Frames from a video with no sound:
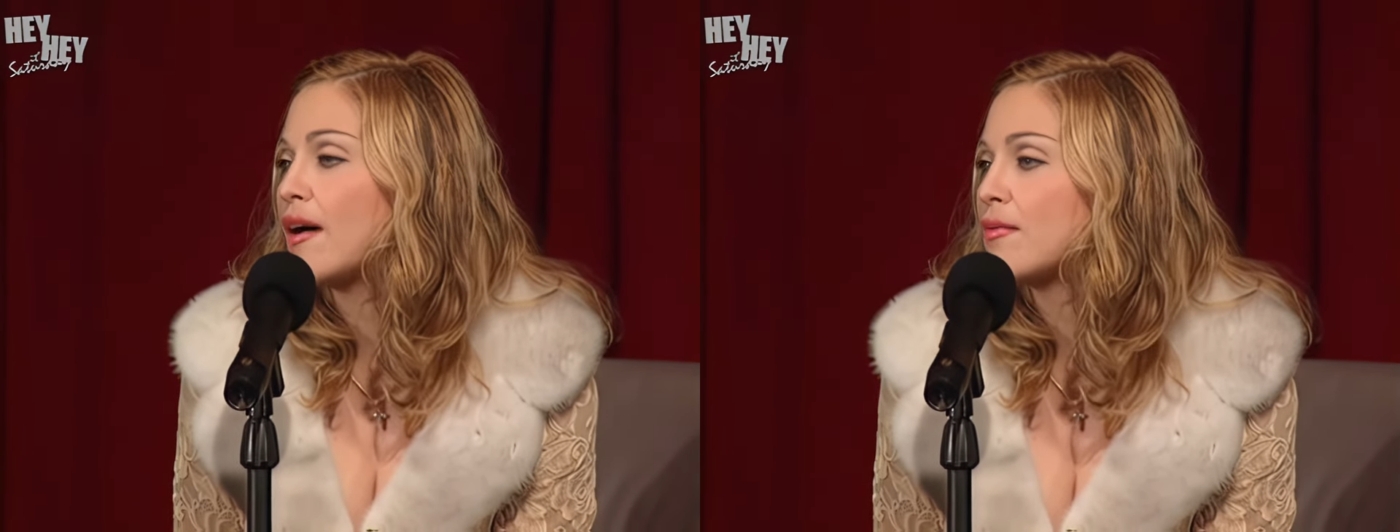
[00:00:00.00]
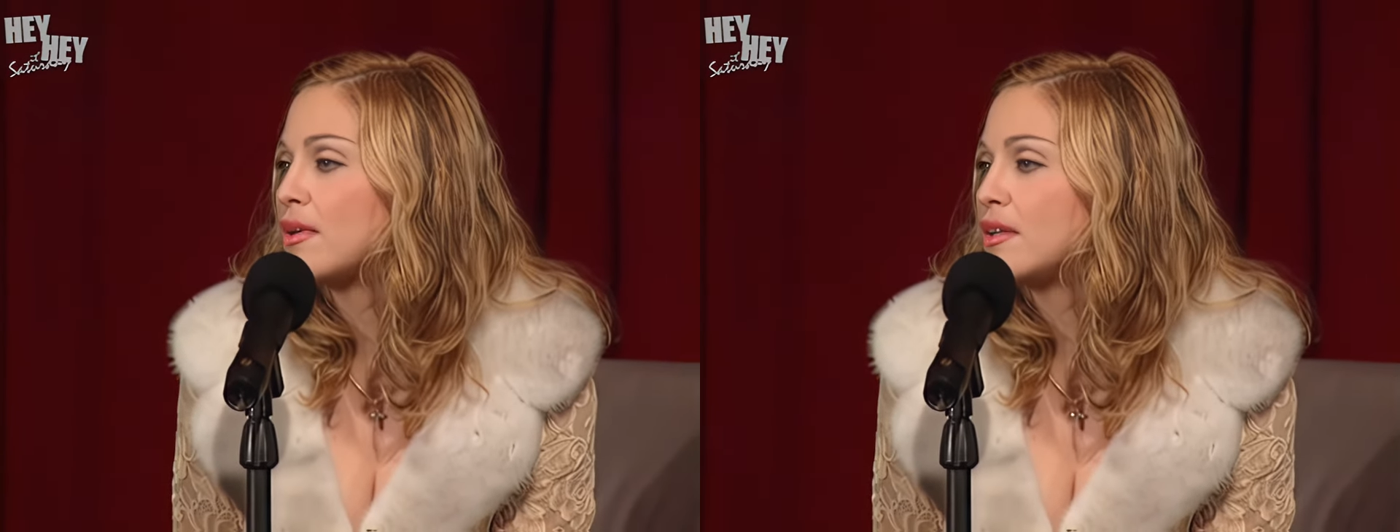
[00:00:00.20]

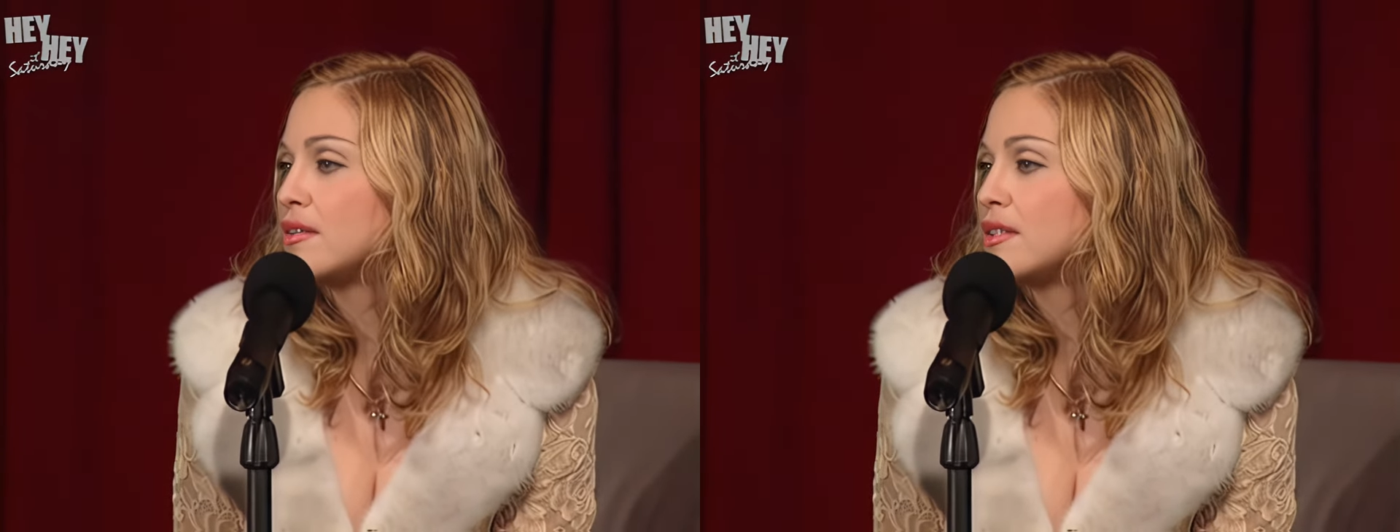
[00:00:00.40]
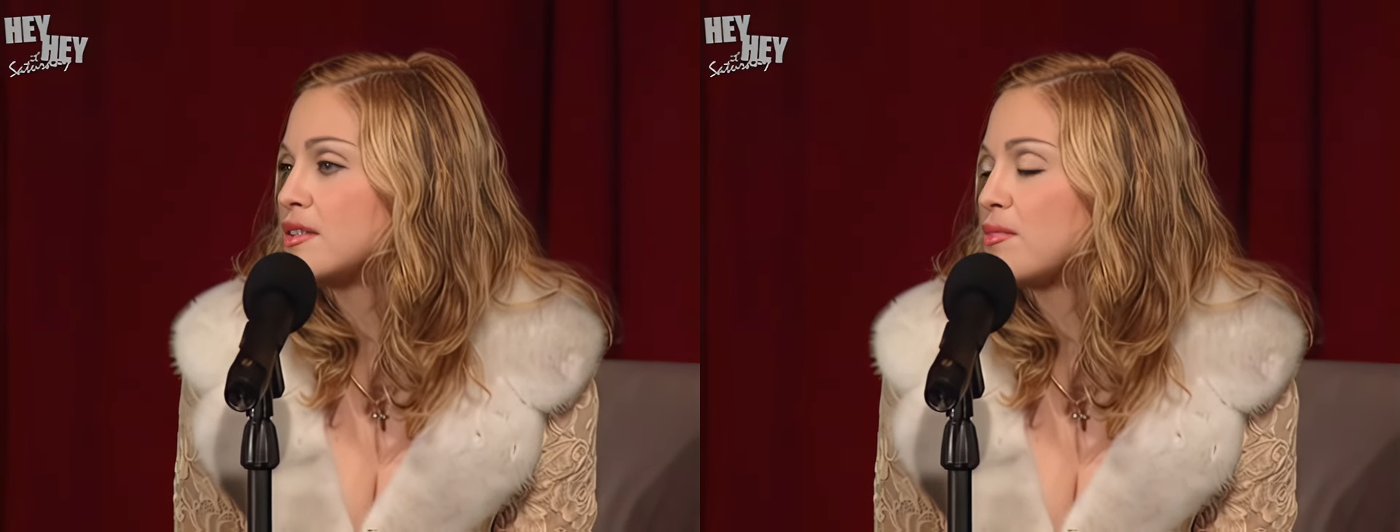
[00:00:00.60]
up
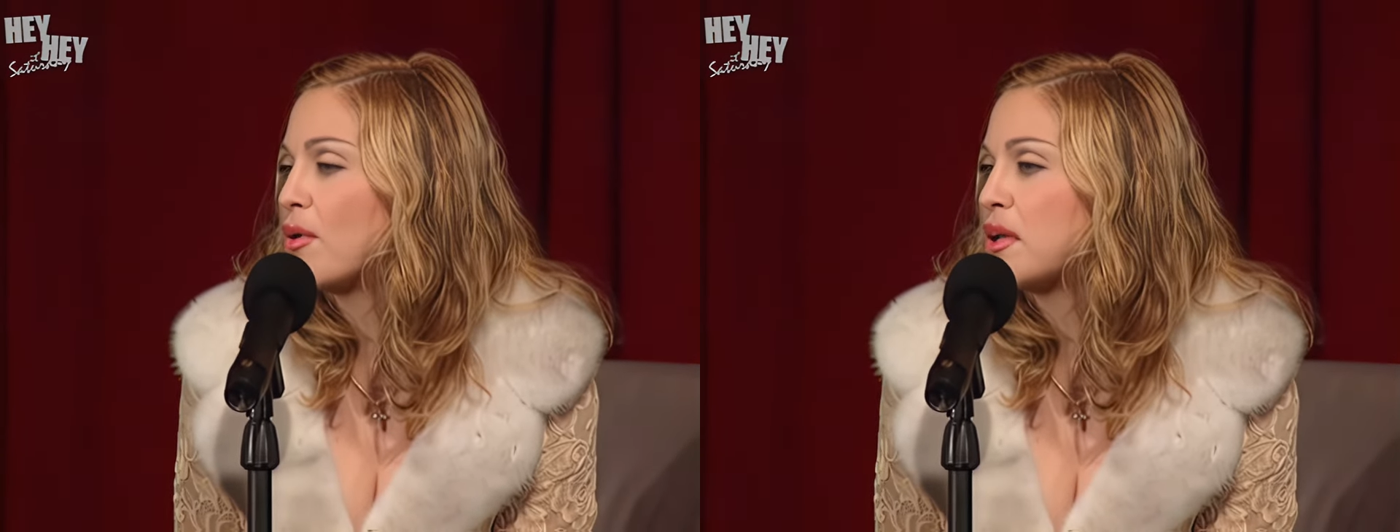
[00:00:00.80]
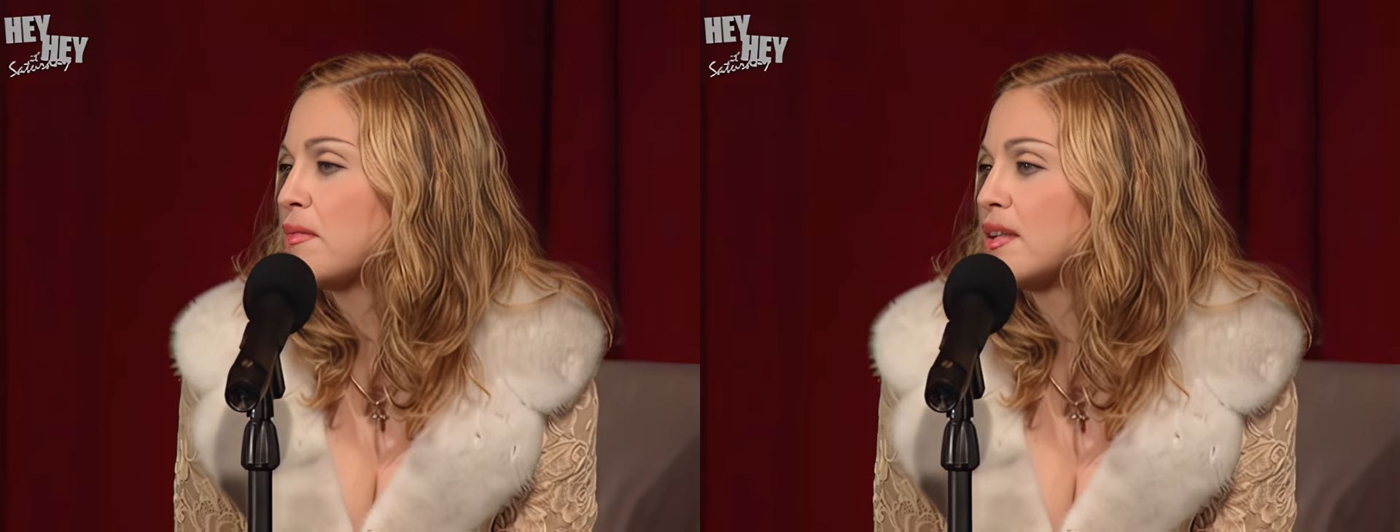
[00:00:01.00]
and
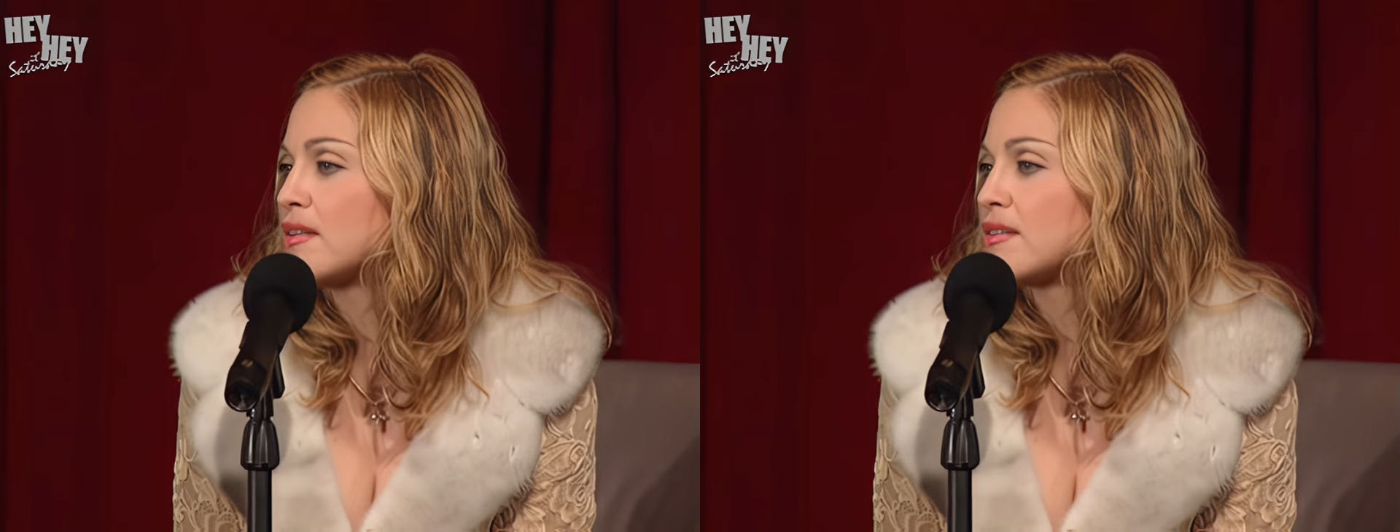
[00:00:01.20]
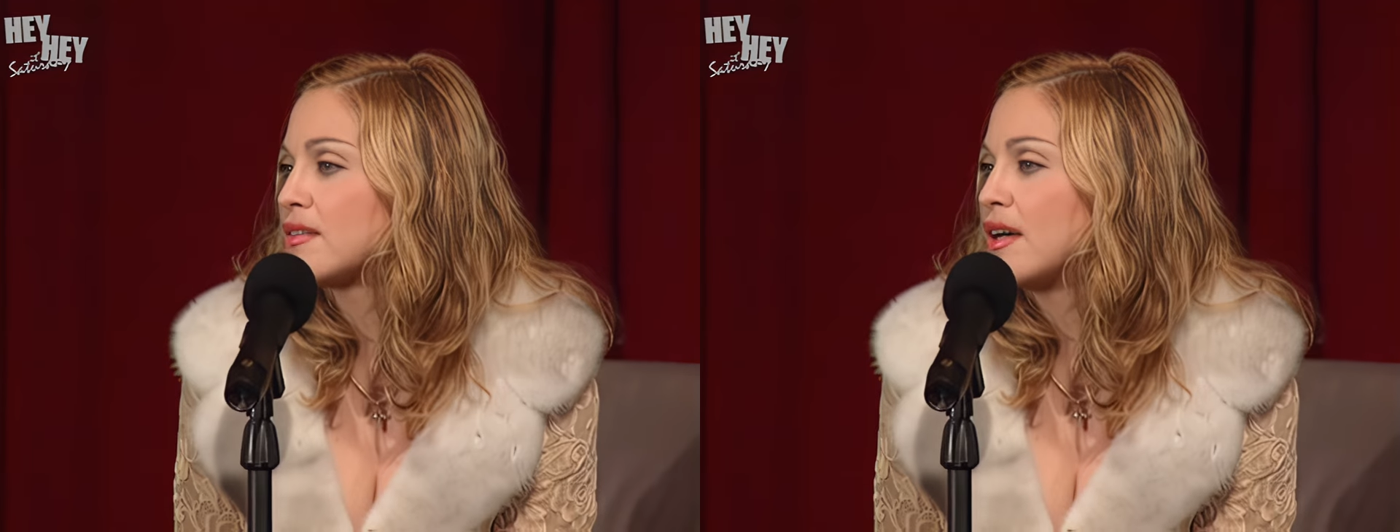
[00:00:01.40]

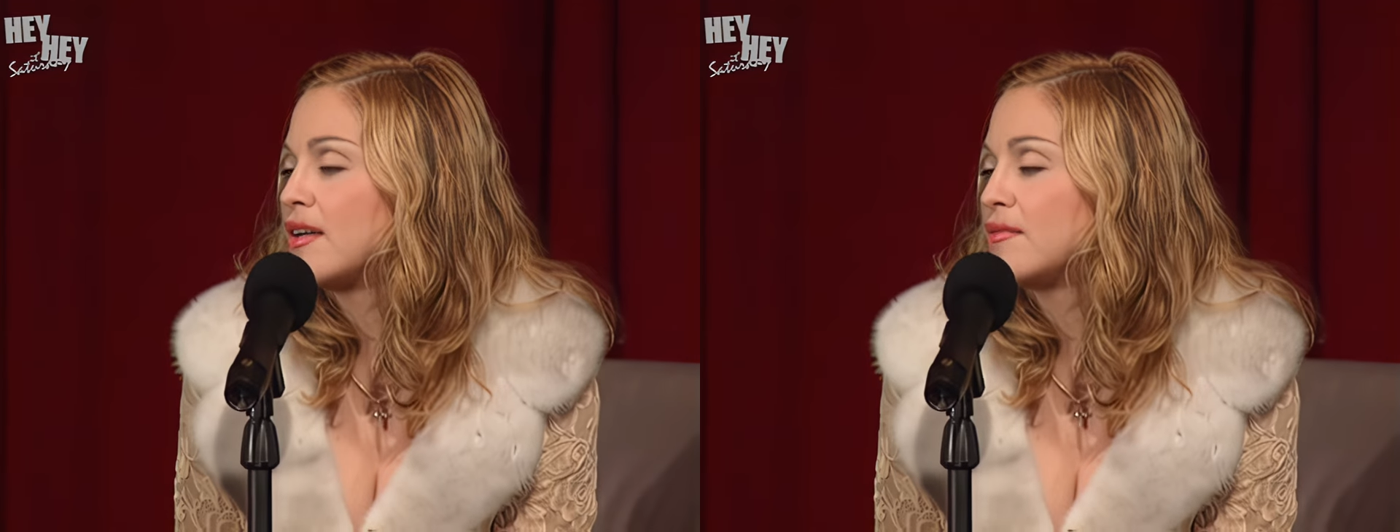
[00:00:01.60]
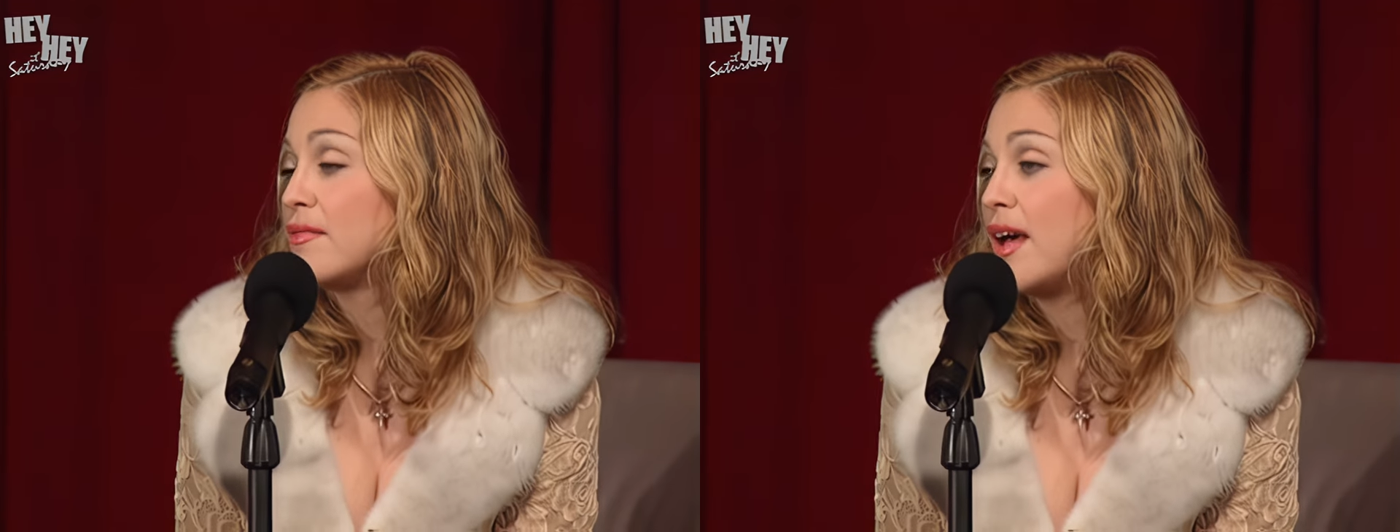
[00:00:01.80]
disappointment
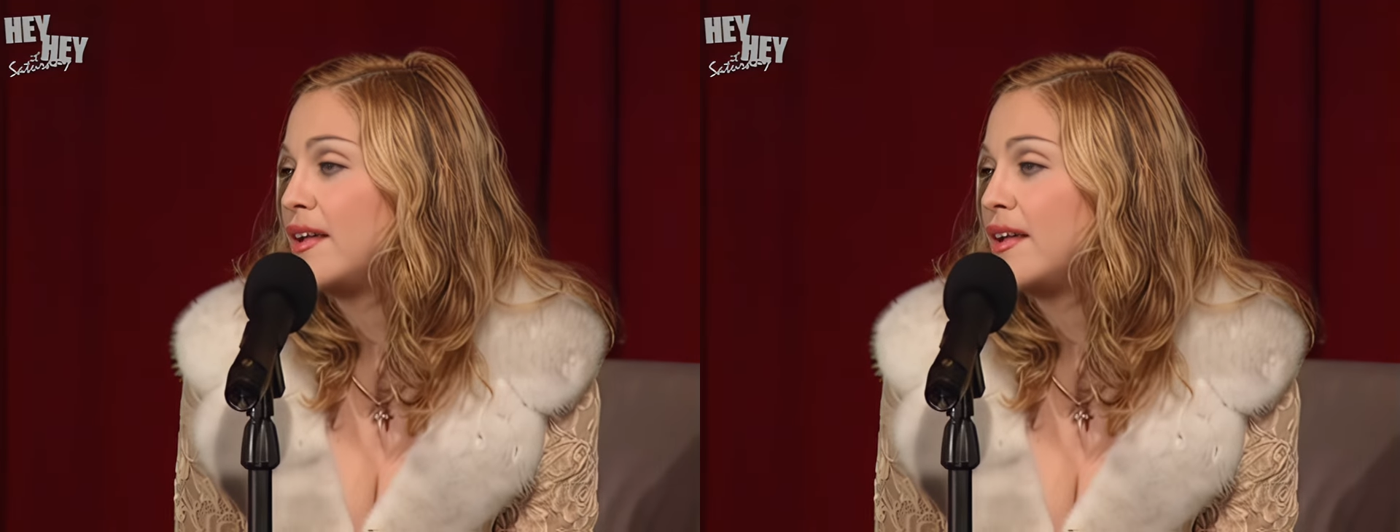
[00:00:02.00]
and um,